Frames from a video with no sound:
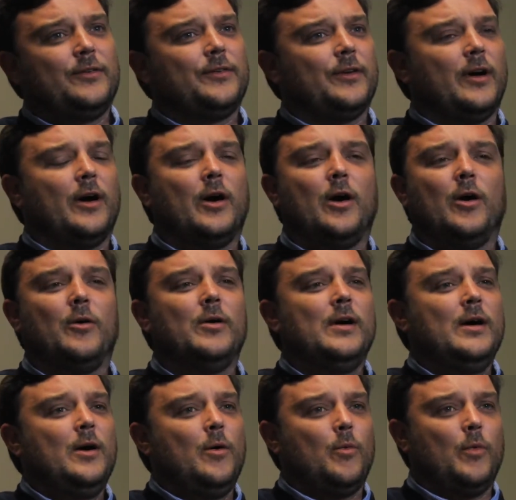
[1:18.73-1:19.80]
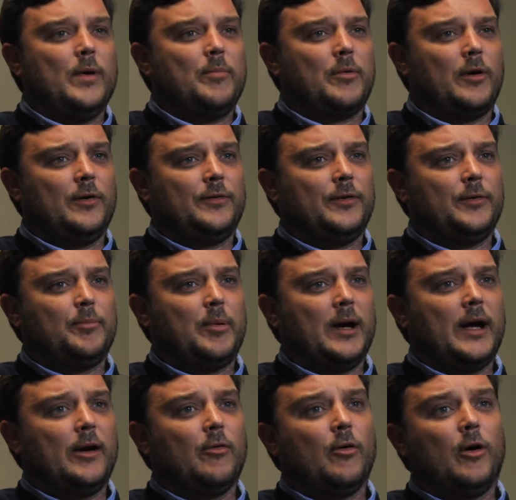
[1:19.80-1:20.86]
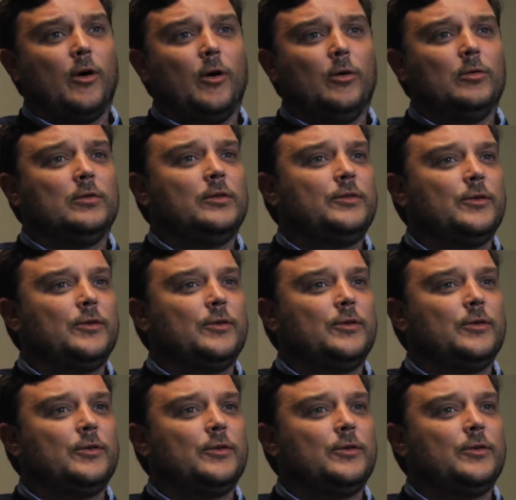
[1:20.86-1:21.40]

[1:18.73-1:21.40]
So we process payroll